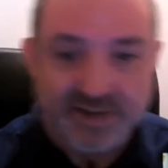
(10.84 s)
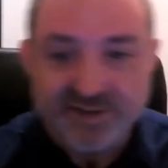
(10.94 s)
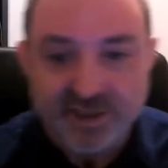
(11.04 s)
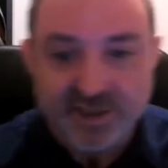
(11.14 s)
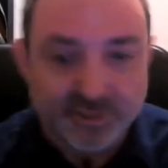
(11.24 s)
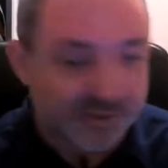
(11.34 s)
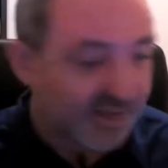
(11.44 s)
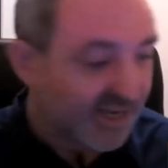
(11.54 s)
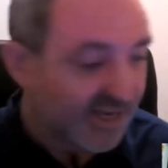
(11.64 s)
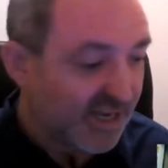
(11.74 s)
so
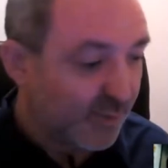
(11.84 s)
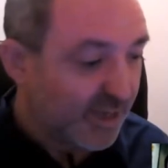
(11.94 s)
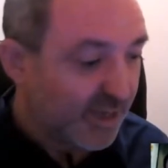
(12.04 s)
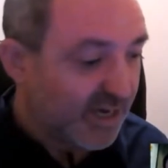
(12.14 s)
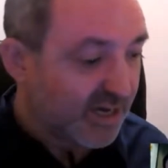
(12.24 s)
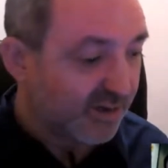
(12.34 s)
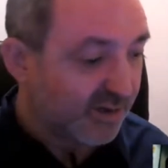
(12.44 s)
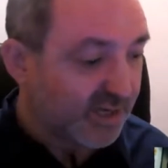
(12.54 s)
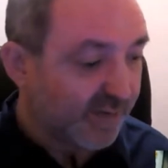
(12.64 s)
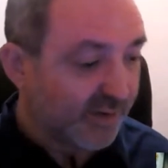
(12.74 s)
today we're going
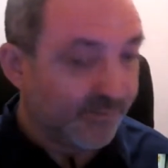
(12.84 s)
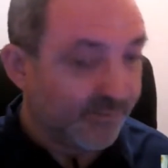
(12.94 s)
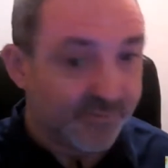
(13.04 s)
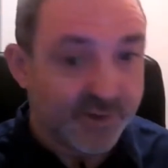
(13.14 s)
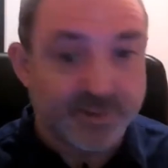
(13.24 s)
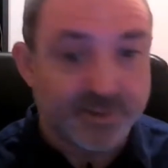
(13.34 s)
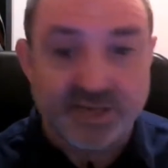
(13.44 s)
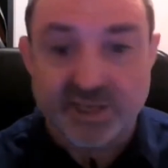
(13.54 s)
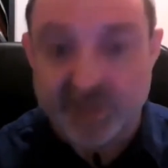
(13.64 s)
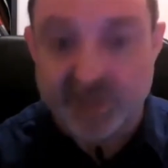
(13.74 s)
to cover
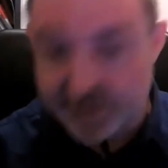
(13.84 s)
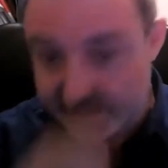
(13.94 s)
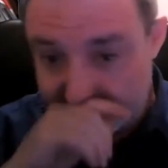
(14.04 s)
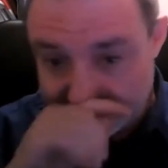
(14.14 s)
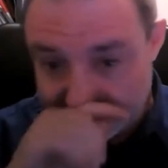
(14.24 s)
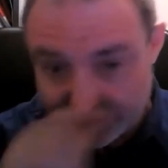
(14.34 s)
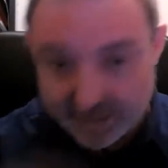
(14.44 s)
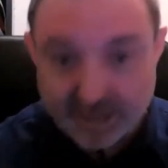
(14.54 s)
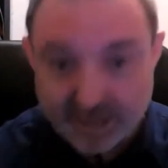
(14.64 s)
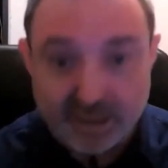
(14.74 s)
fermentation
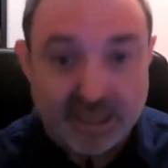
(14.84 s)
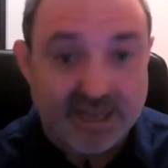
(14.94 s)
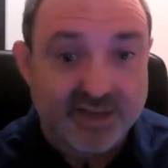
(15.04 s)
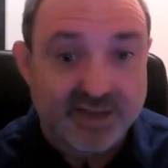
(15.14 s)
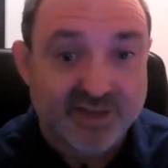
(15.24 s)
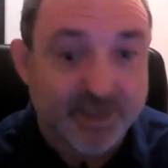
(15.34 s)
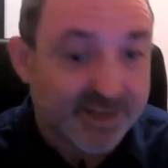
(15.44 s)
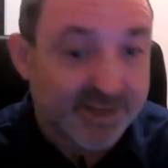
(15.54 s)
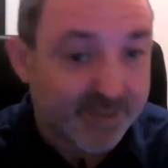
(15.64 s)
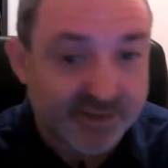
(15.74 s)
and some
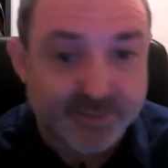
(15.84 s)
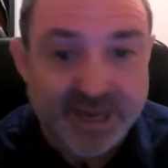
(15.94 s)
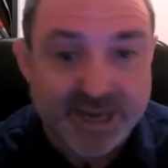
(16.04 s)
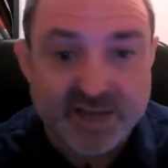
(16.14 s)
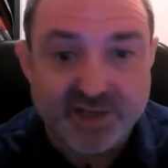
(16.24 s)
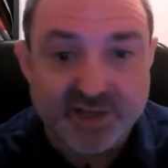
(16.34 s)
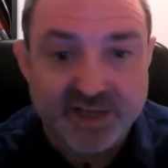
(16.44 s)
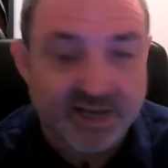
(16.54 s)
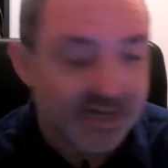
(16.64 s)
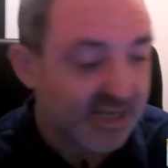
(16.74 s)
aspects of
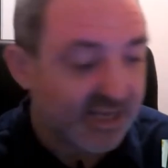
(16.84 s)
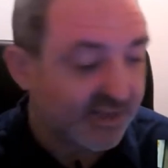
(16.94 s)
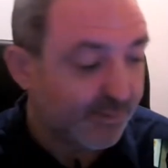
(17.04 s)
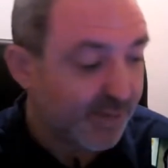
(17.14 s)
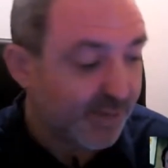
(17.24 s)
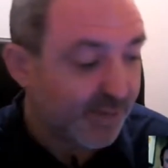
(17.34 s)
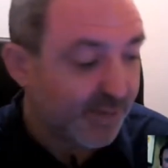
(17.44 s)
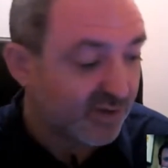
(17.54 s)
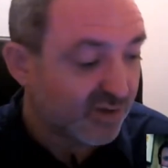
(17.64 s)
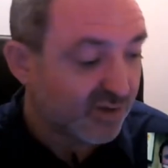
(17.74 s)
packaging and getting beers to
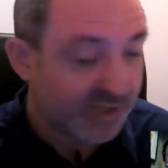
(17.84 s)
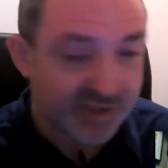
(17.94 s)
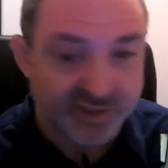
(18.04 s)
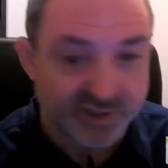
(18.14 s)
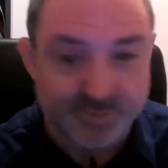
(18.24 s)
competitions.